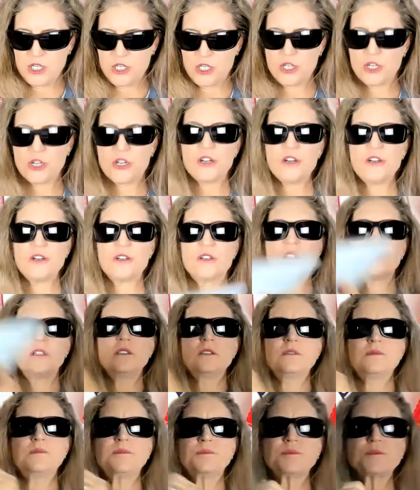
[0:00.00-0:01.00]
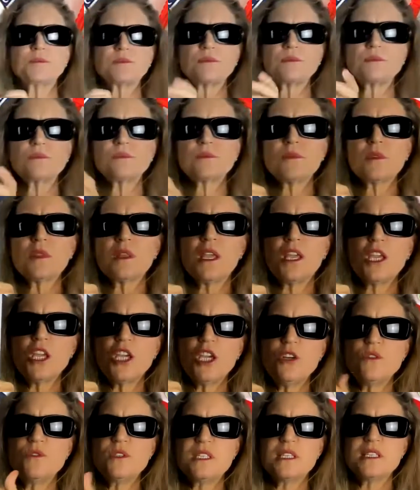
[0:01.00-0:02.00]
Turtle
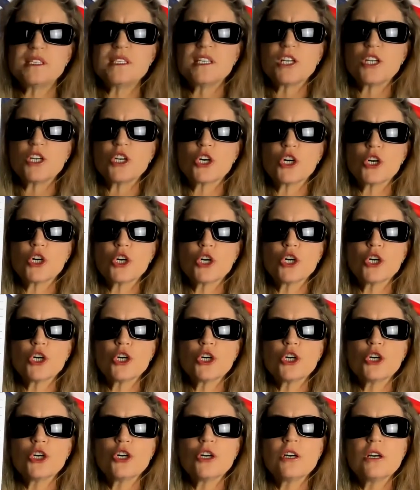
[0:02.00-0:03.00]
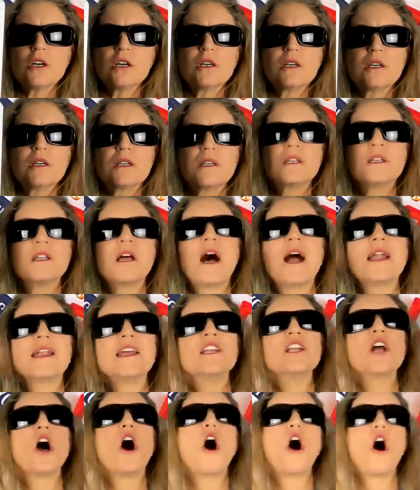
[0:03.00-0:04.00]
uses an not
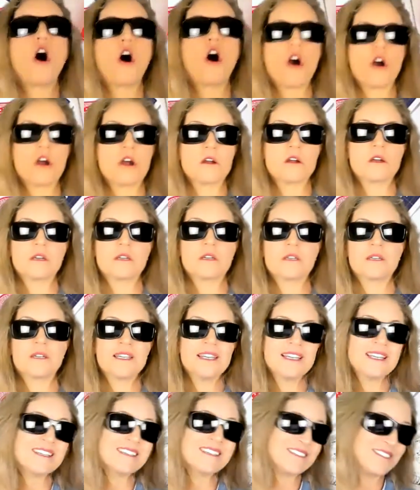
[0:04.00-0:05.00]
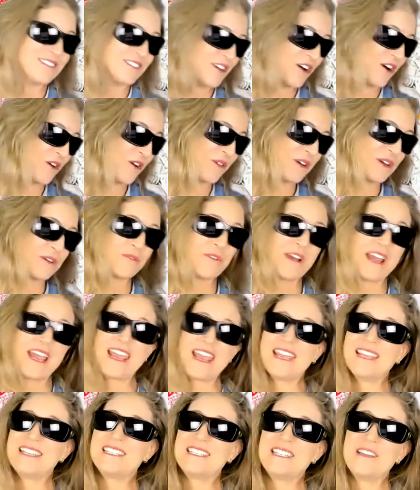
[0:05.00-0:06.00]
an R. Sorry,
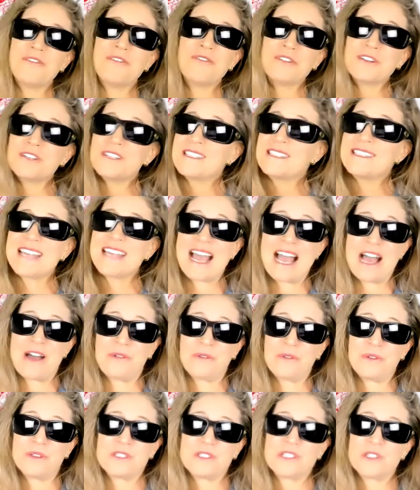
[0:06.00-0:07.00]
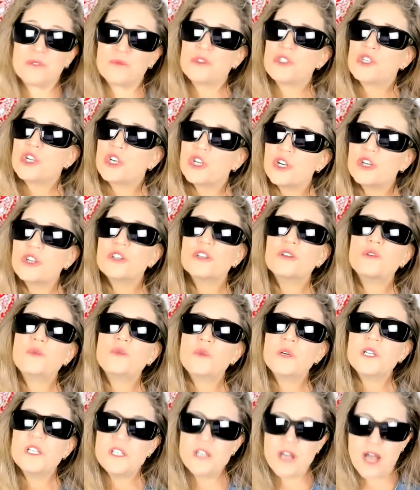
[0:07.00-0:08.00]
Ray, different sound. So
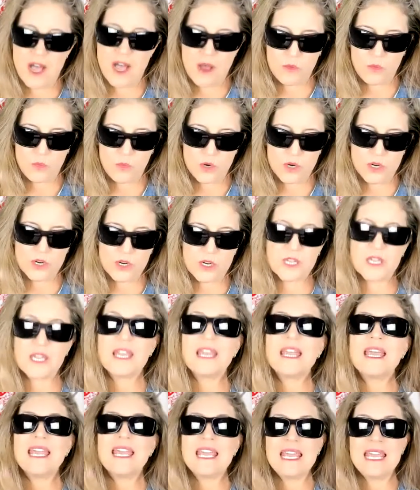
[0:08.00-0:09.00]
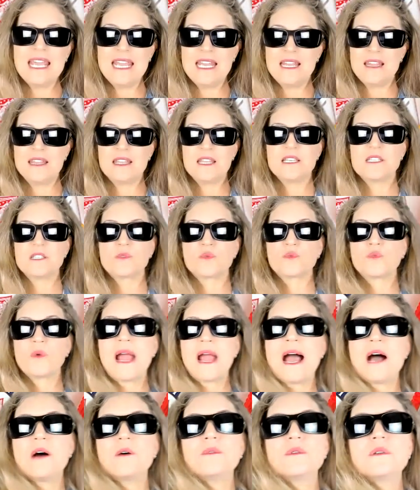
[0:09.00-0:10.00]
turtle would not work in this
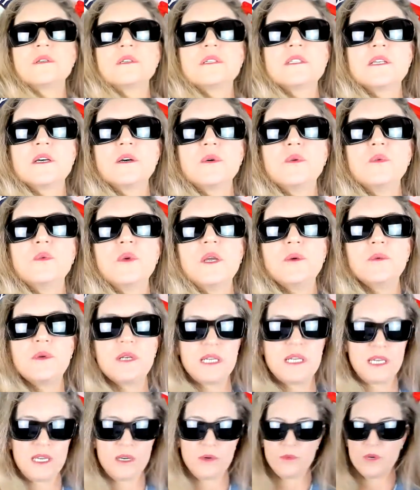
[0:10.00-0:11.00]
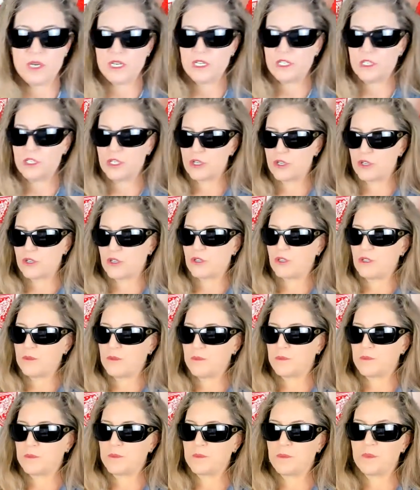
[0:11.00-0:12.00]
round. So we would get rid of
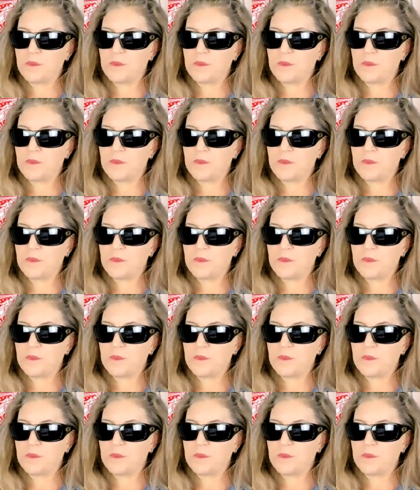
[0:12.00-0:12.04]
turtle,